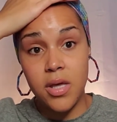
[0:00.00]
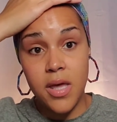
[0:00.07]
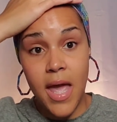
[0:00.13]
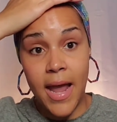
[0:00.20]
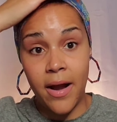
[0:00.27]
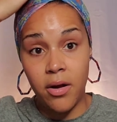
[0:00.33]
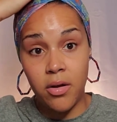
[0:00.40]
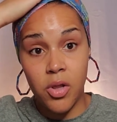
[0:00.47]

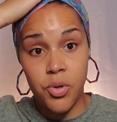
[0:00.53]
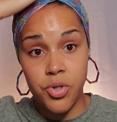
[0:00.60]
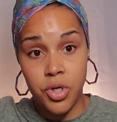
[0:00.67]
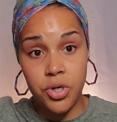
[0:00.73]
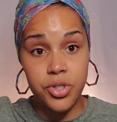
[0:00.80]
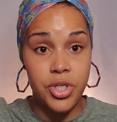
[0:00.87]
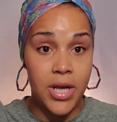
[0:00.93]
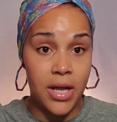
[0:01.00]
hair
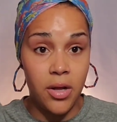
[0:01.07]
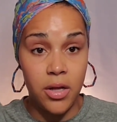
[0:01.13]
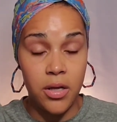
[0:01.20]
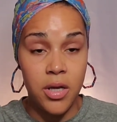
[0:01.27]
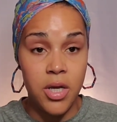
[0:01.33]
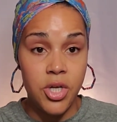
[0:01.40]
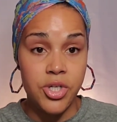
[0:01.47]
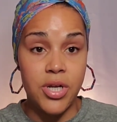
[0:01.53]
closure. She had
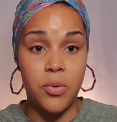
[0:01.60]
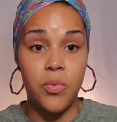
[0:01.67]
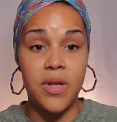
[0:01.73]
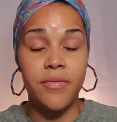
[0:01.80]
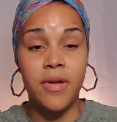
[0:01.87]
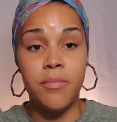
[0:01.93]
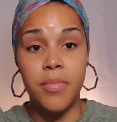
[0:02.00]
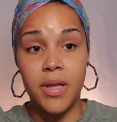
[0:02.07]

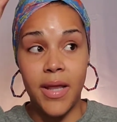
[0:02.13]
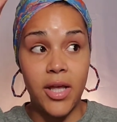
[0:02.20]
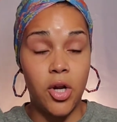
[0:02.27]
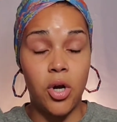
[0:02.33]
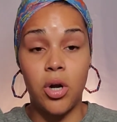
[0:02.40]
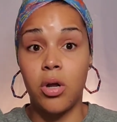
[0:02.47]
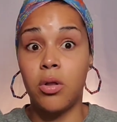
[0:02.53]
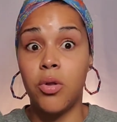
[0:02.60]
weave-in, but like
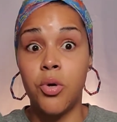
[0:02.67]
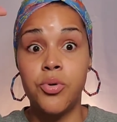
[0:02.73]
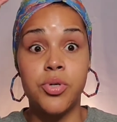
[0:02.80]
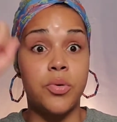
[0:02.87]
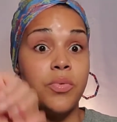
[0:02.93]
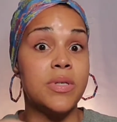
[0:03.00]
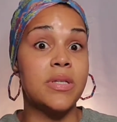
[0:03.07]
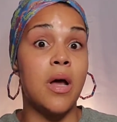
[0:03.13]
her
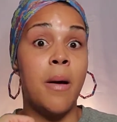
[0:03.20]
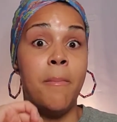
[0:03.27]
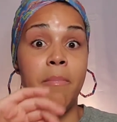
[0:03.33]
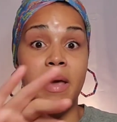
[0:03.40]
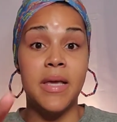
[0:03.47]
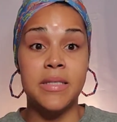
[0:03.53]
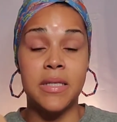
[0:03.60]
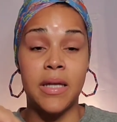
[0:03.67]
closure was
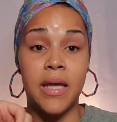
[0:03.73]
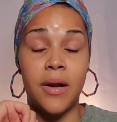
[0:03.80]
amazing.